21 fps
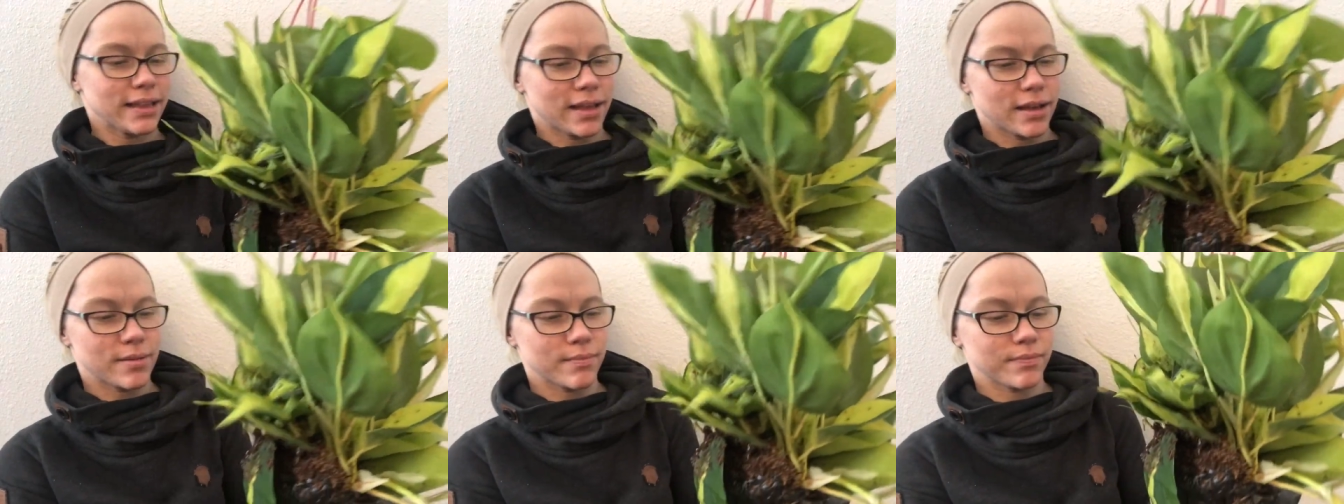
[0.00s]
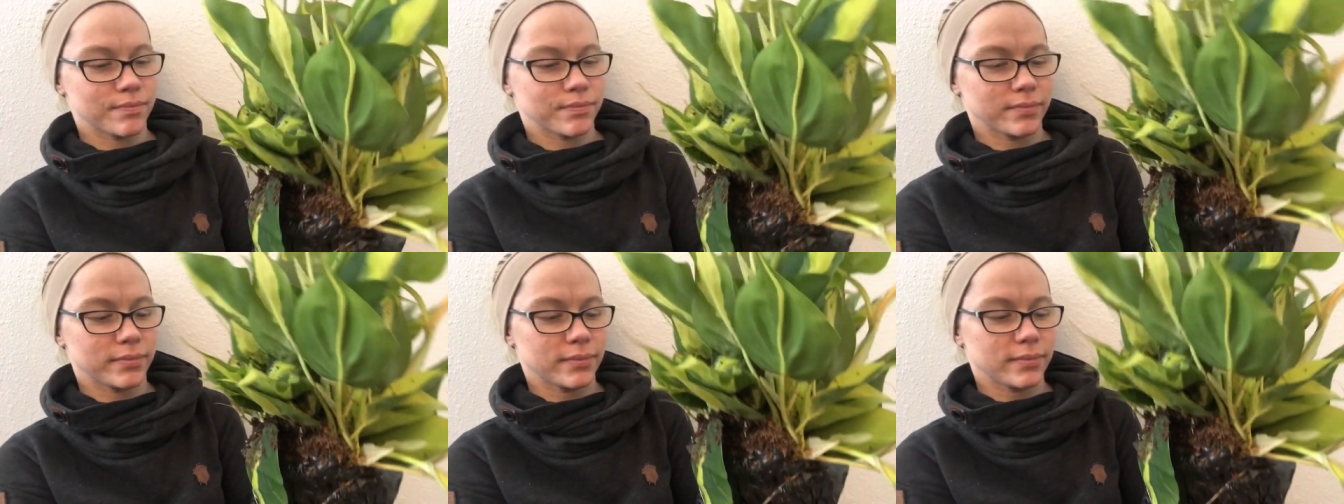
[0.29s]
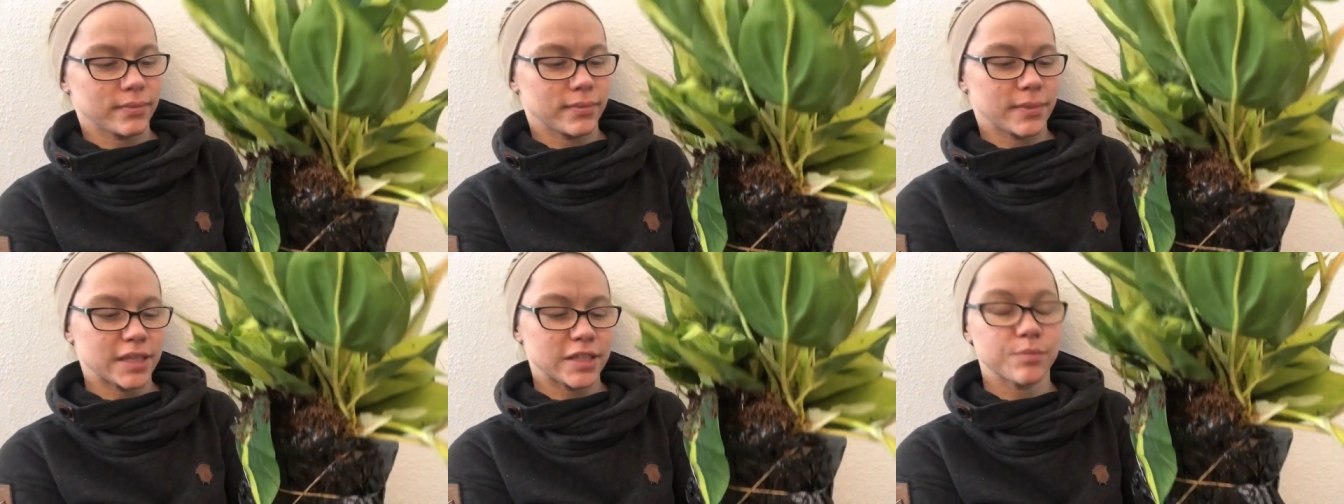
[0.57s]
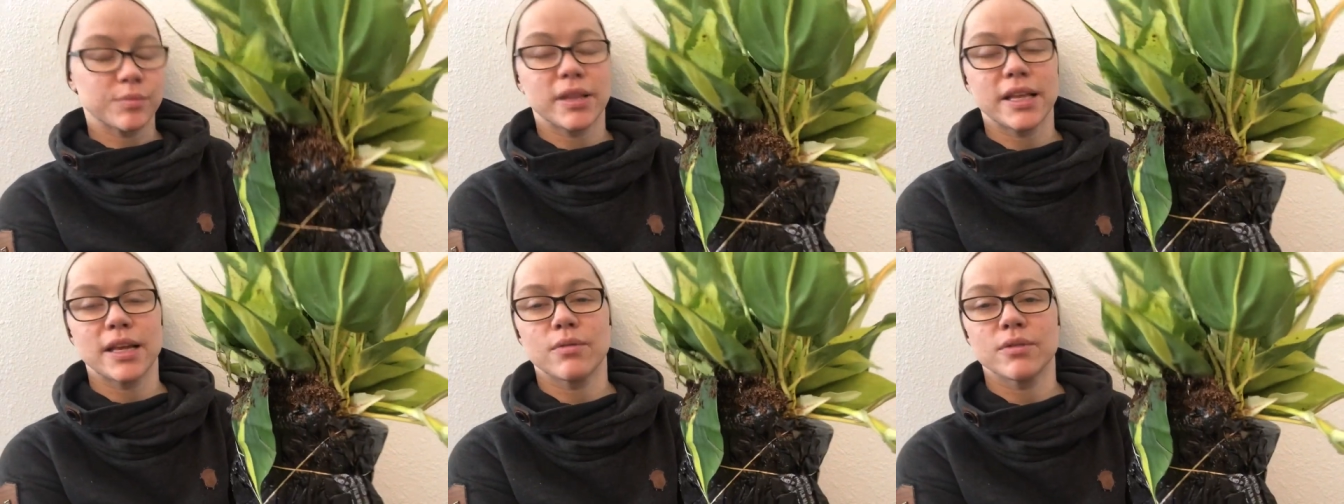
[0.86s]
Um,
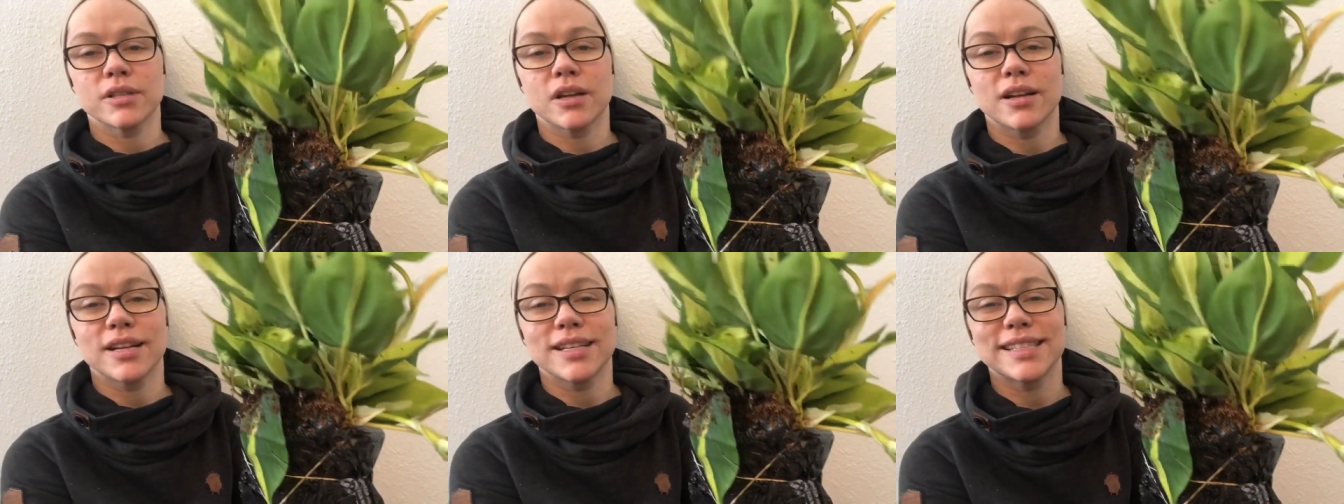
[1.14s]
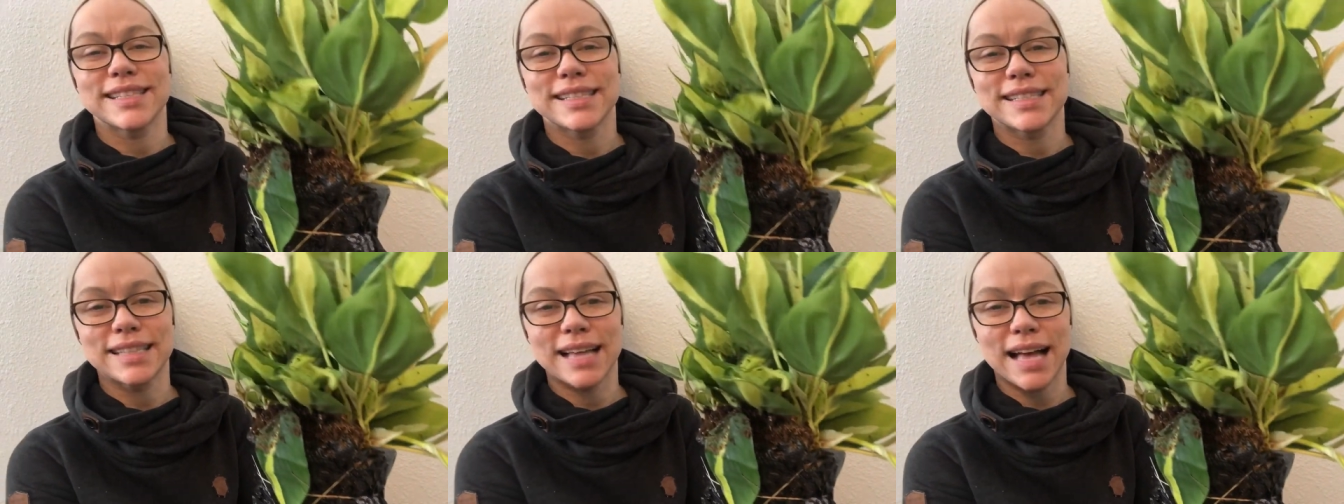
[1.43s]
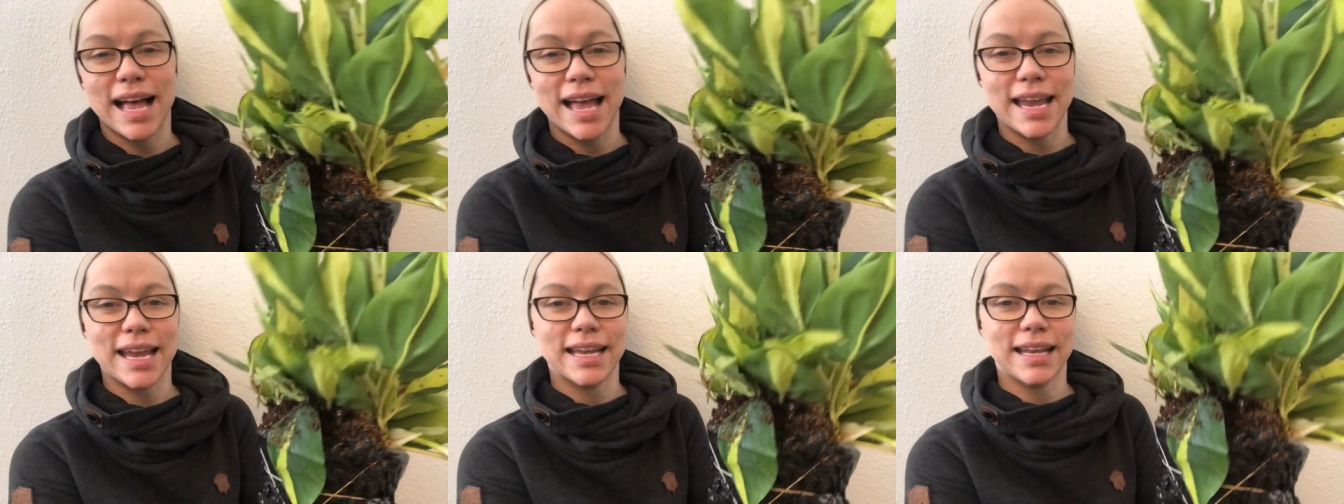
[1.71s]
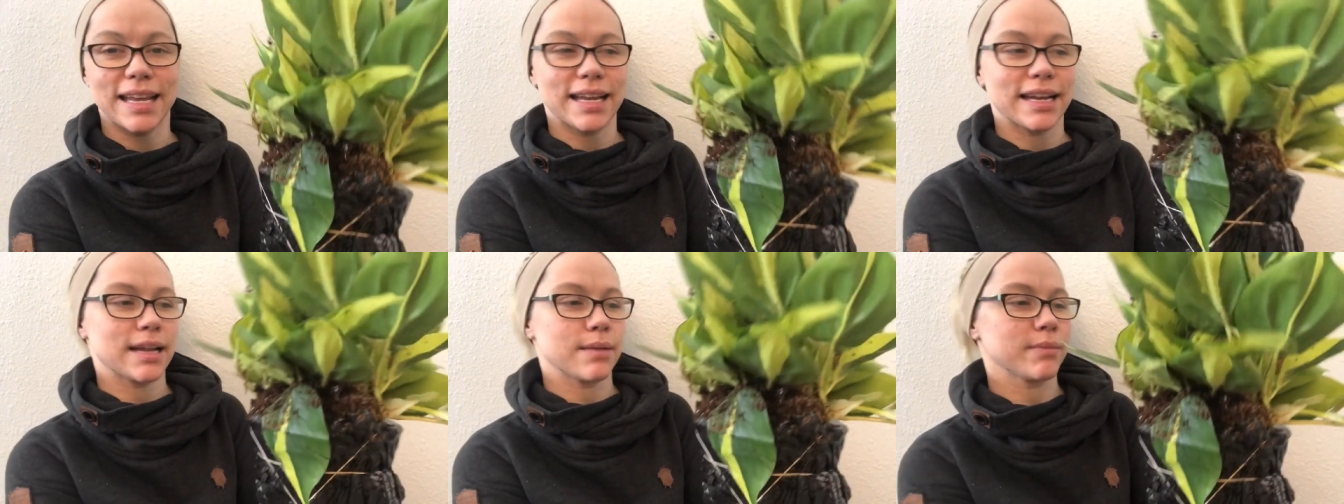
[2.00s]
this plant was on its
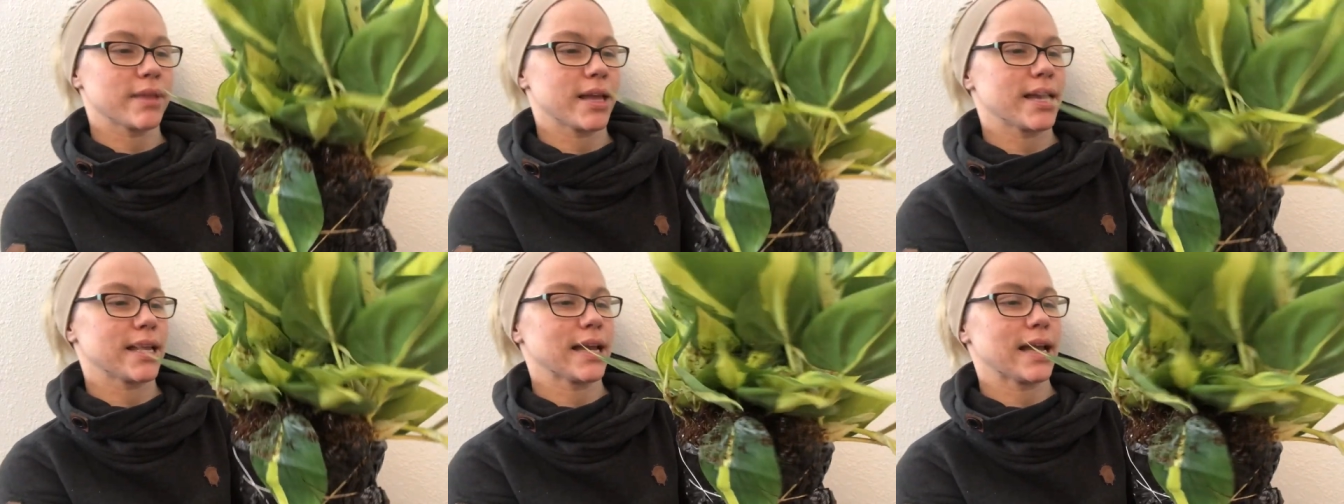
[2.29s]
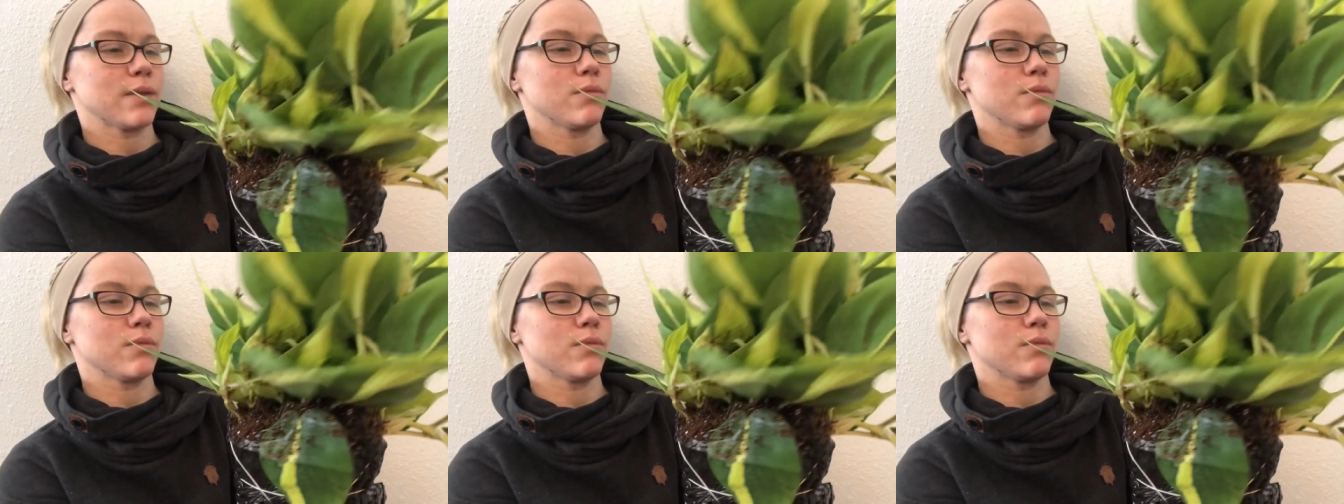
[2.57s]
side and I'm like,